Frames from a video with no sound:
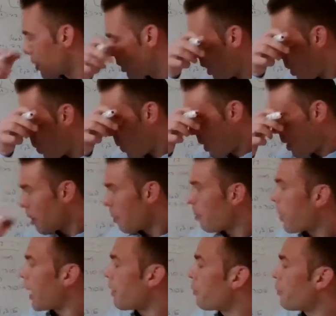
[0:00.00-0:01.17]
So
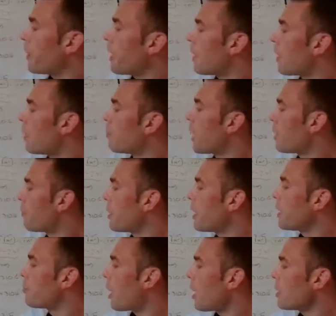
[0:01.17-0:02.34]
by
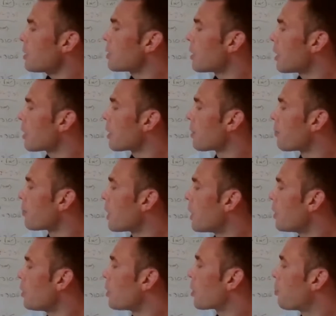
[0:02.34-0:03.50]
redepositing,
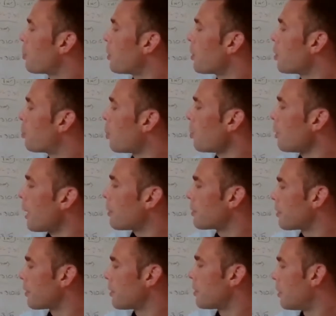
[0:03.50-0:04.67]
you pull
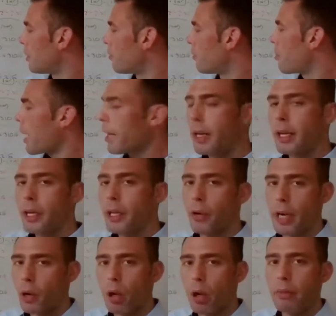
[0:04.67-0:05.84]
out the remaining,
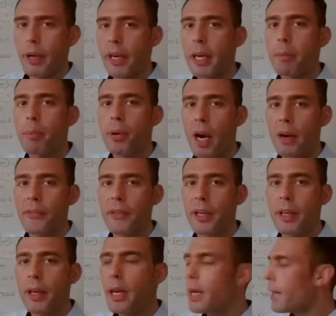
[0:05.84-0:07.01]
you're already in
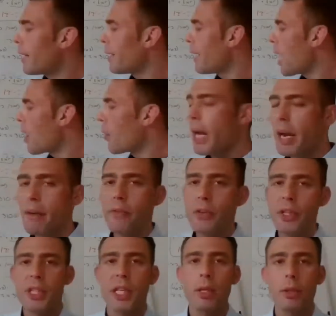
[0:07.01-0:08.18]
profit, and now
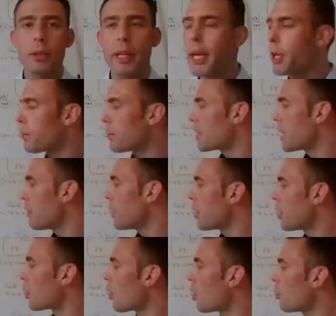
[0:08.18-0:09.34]
every single day you're
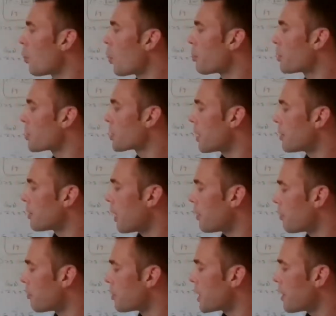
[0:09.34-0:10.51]
receiving your own 1%
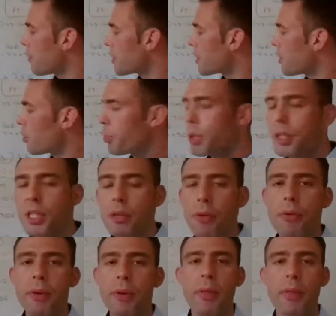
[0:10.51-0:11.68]
and you're receiving
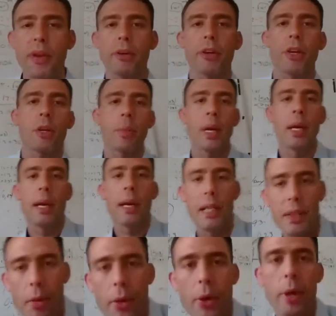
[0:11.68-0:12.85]
0.03 Ethereum
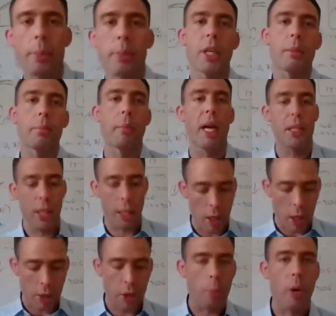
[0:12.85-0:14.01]
as a 30% matching
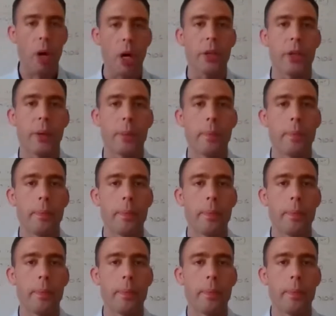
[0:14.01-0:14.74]
on your partner.